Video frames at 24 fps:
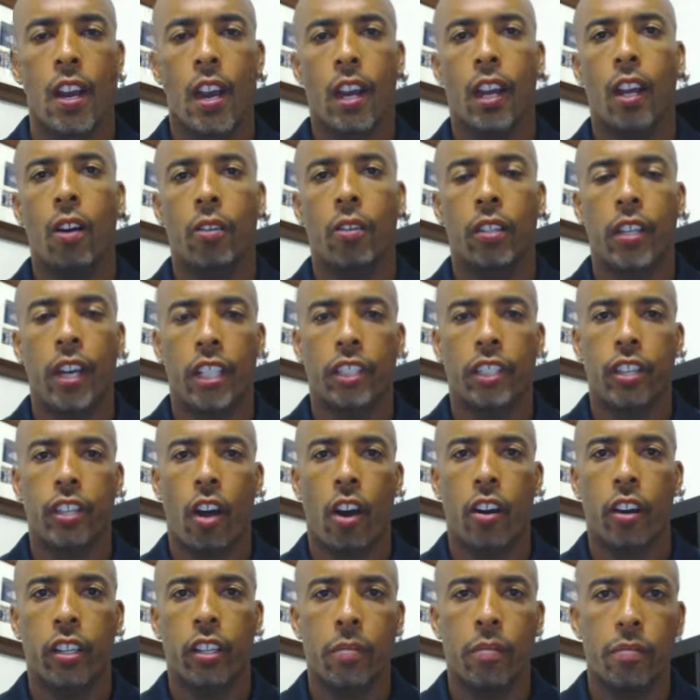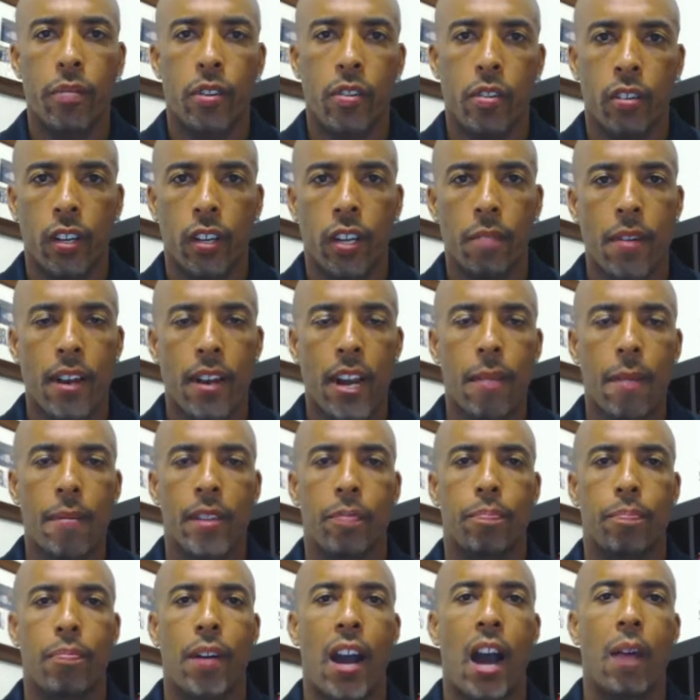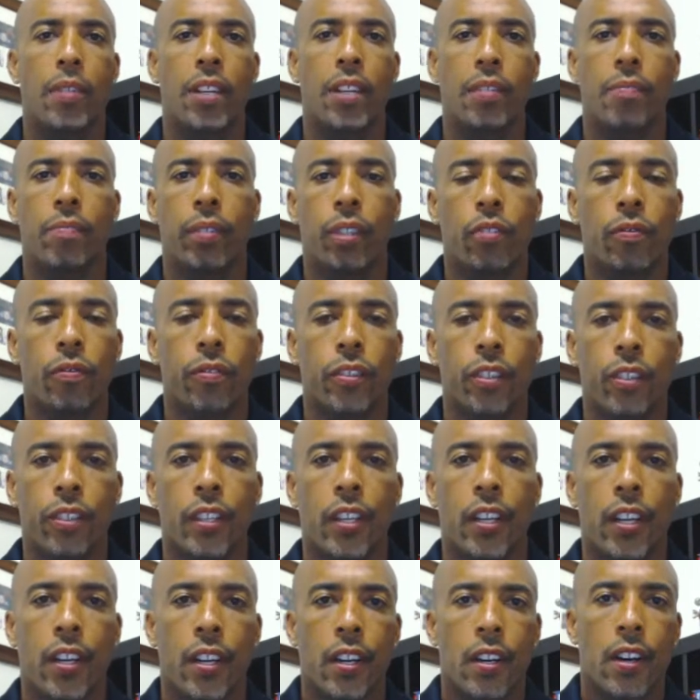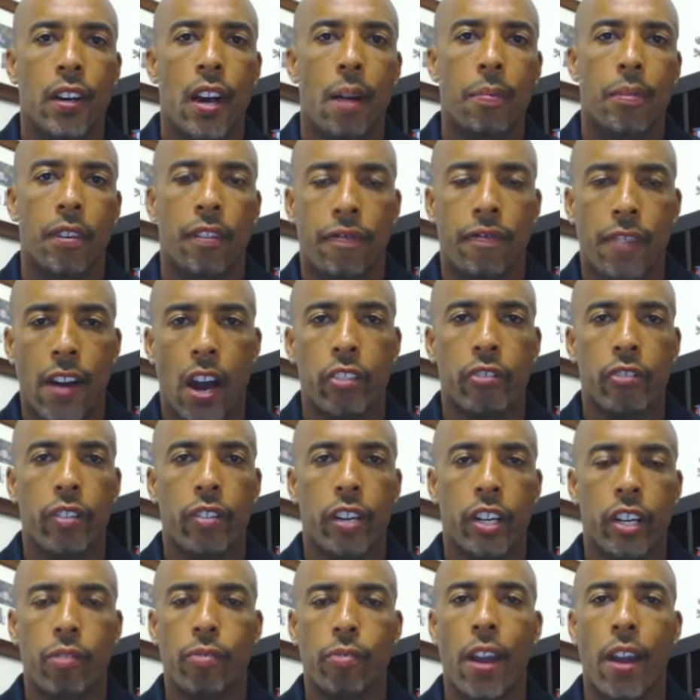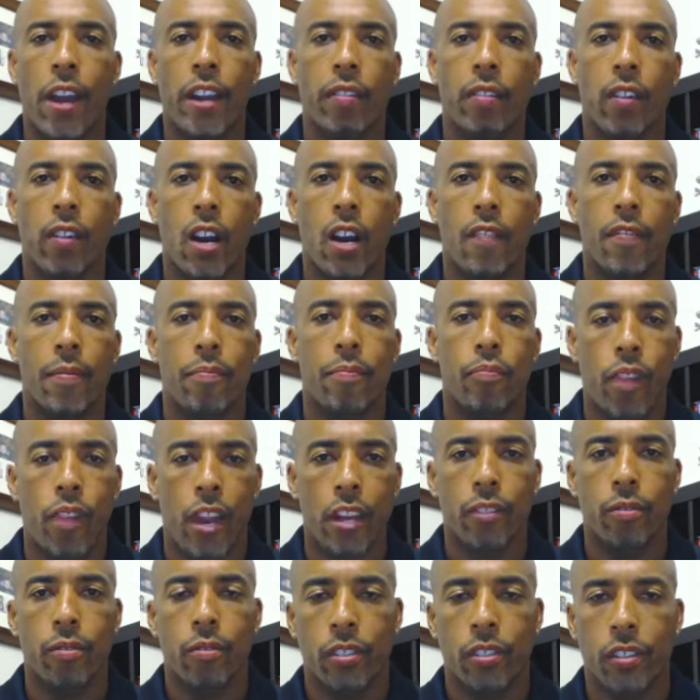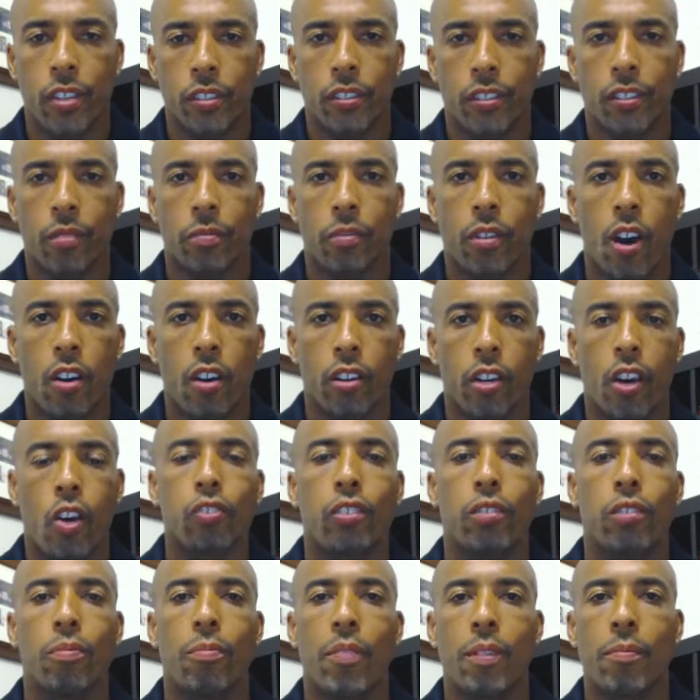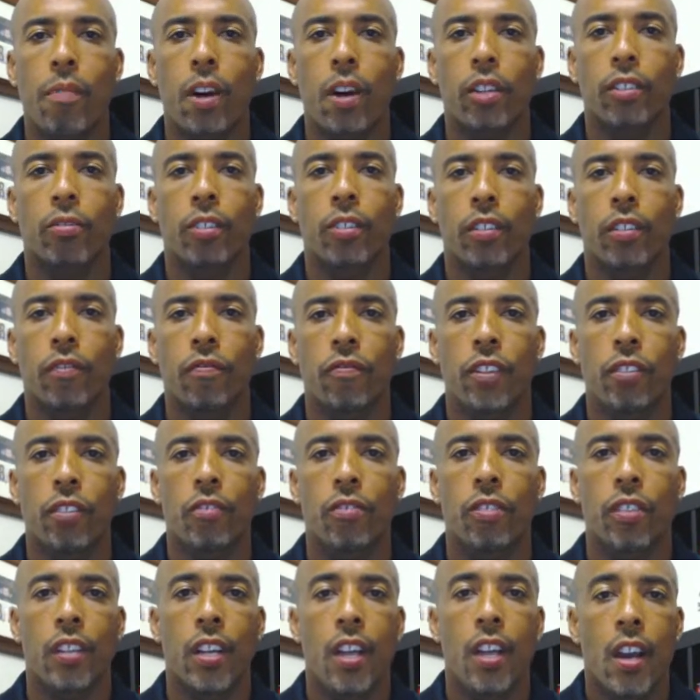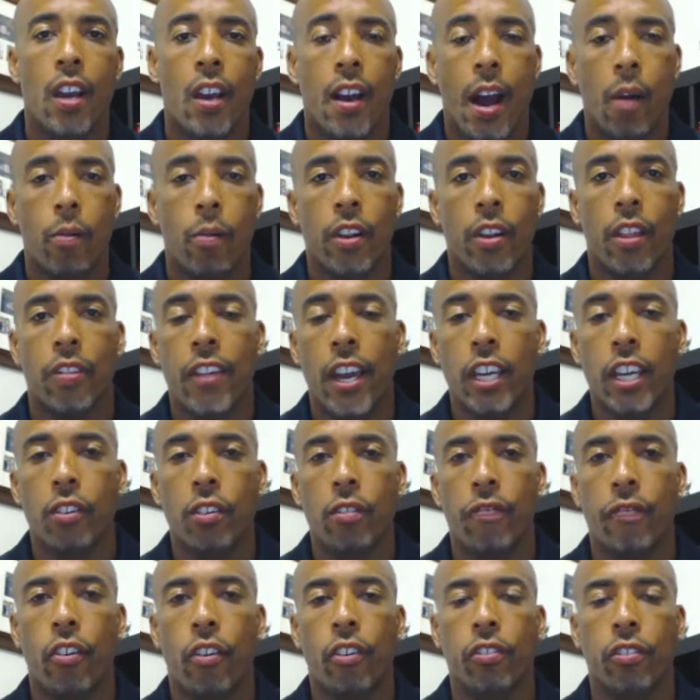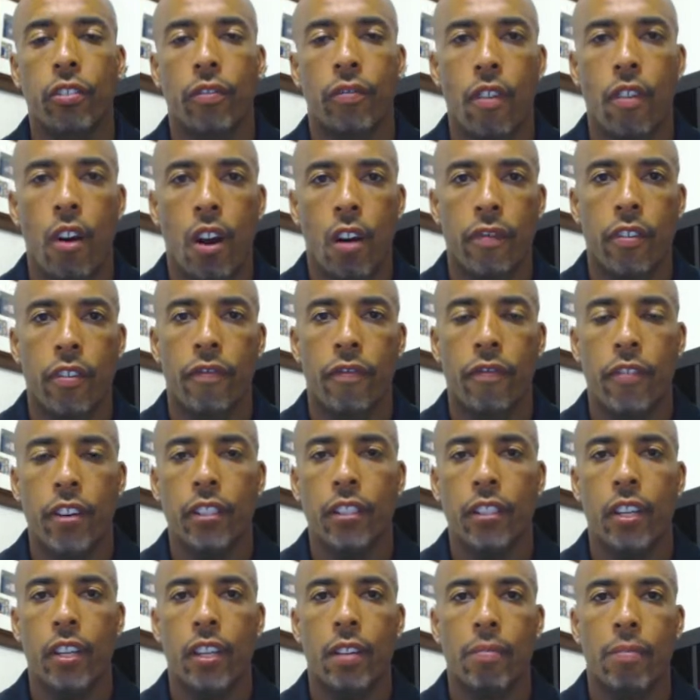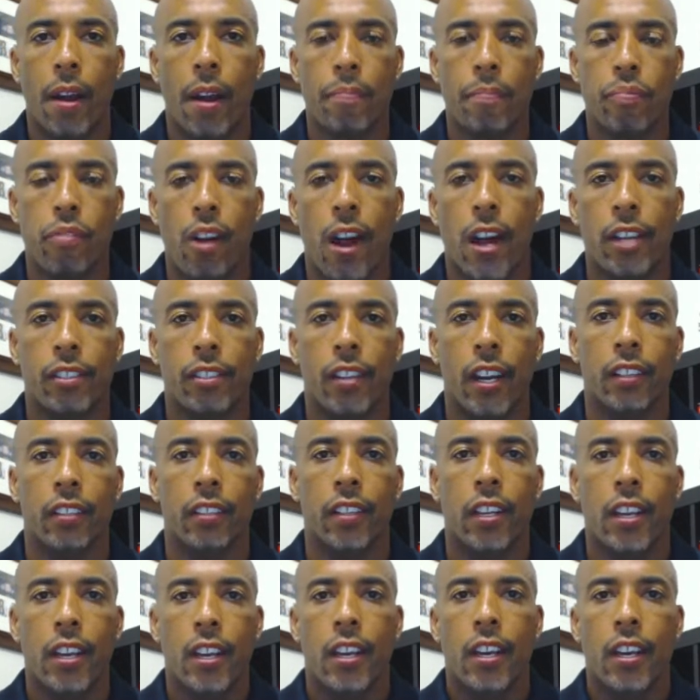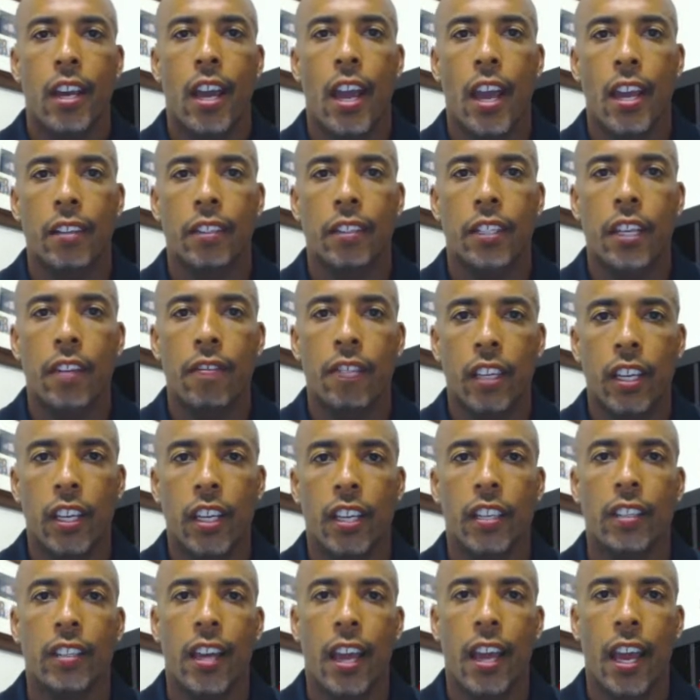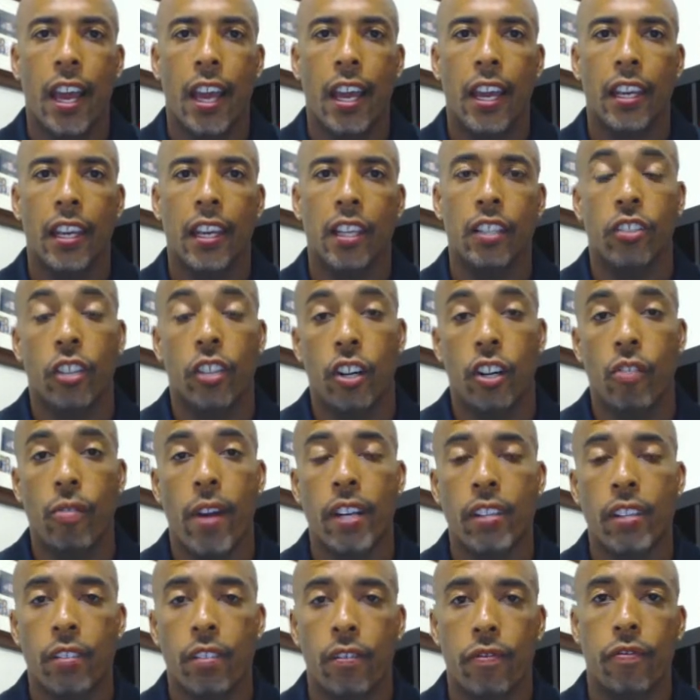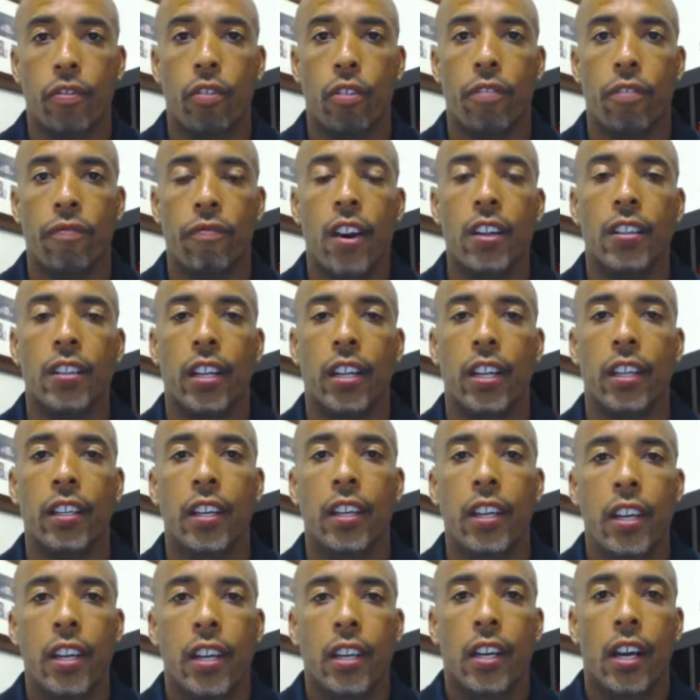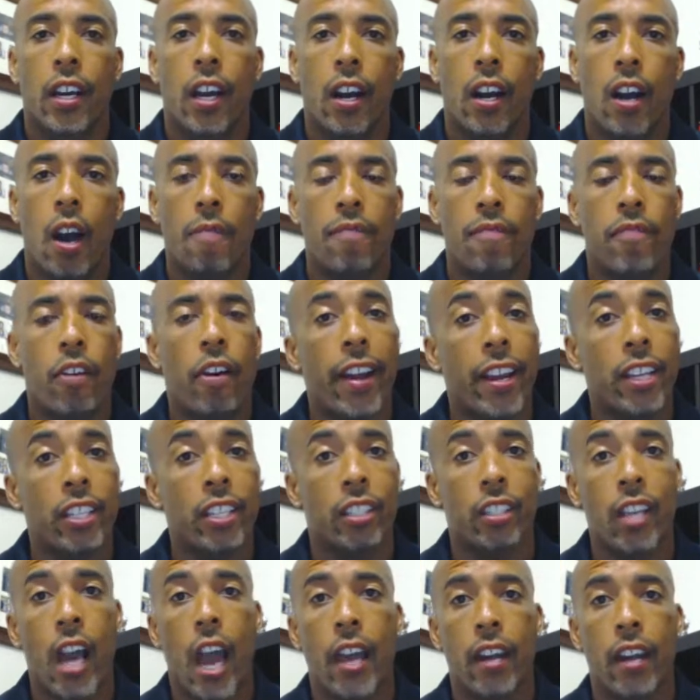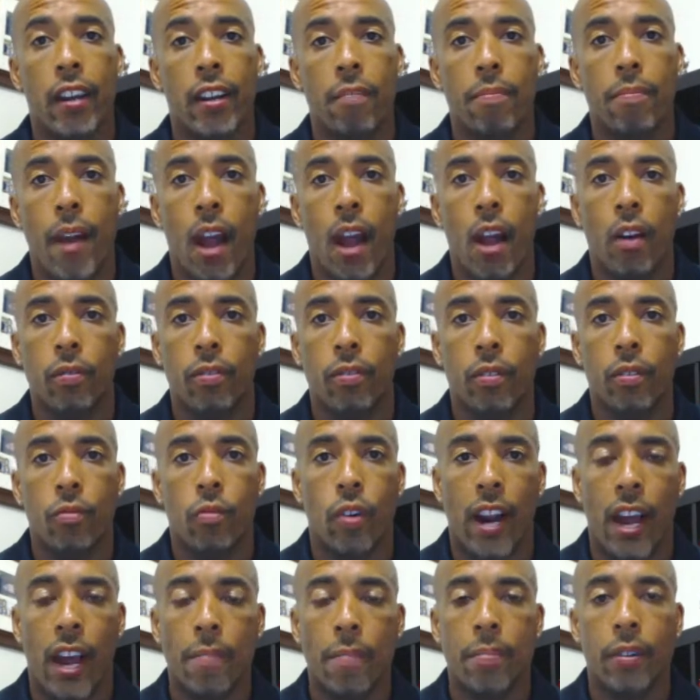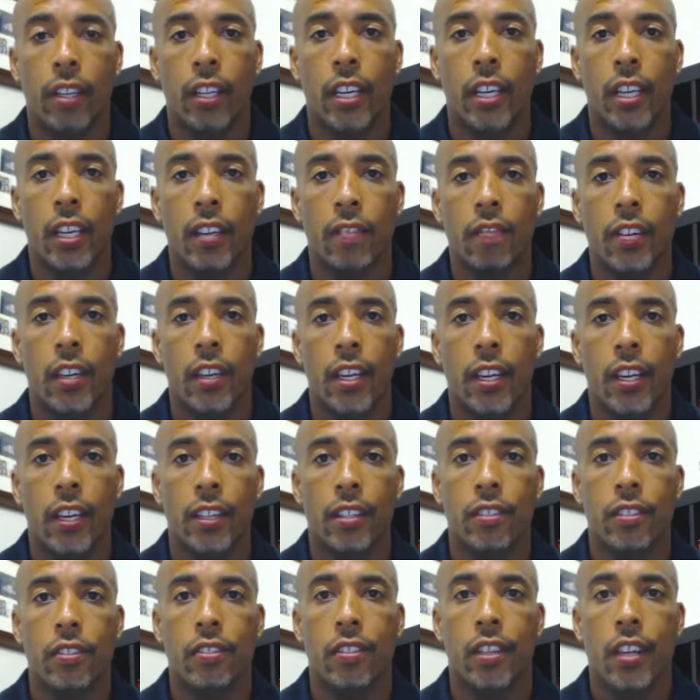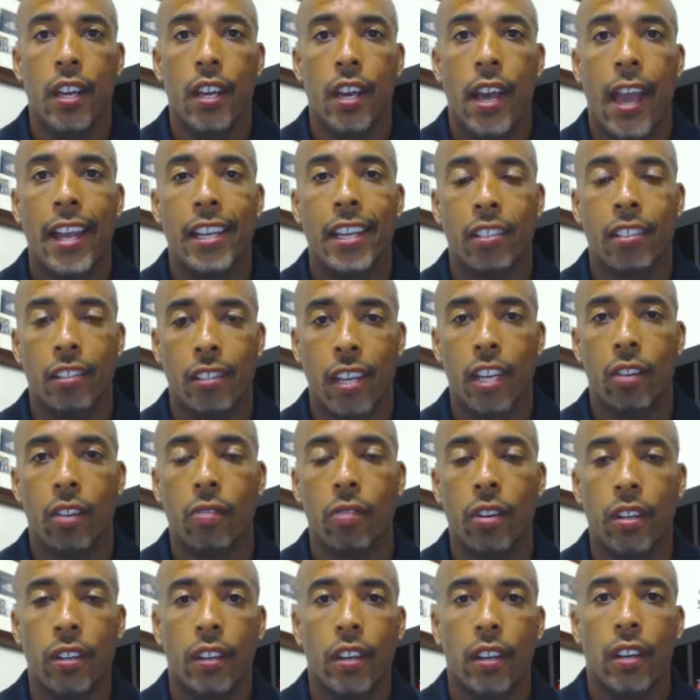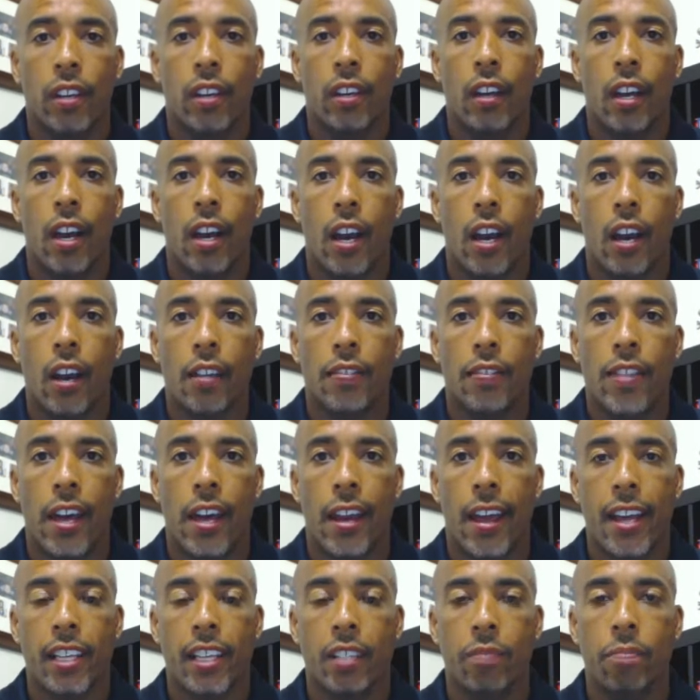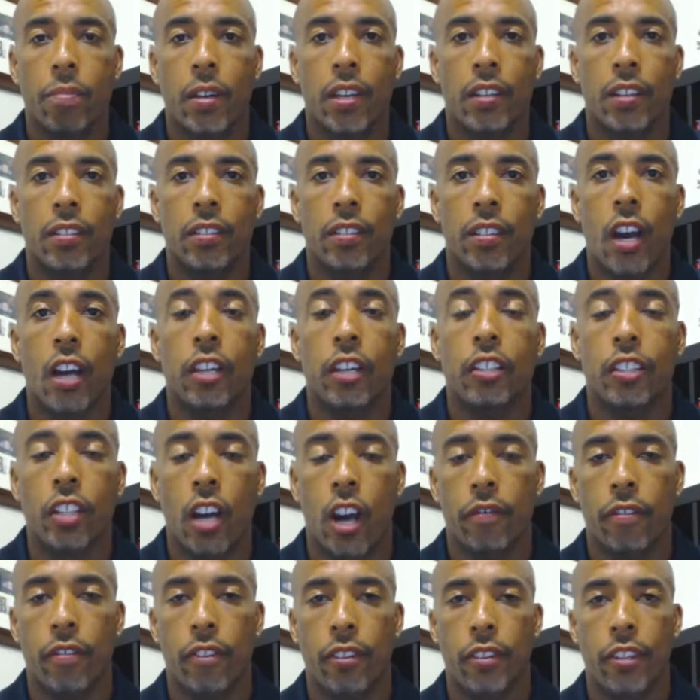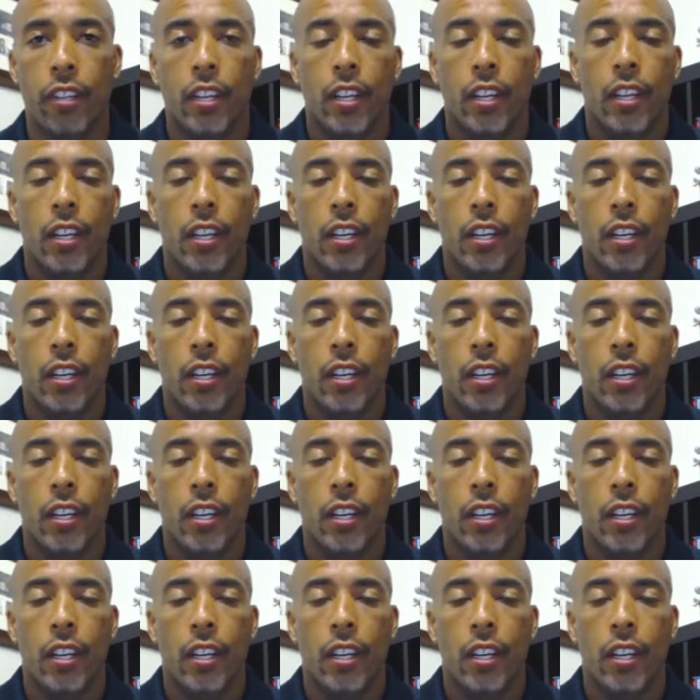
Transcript: Hello, Kickstarter community. My name is Bobby Bluford. I'm the founder and creator of a brand new system called Ultimate Muscle Confusion. I want to thank you, first of all, for visiting my project and giving it a consideration for funding. Uh, I'm very excited about what I believe is a secret uh, that has been uncovered.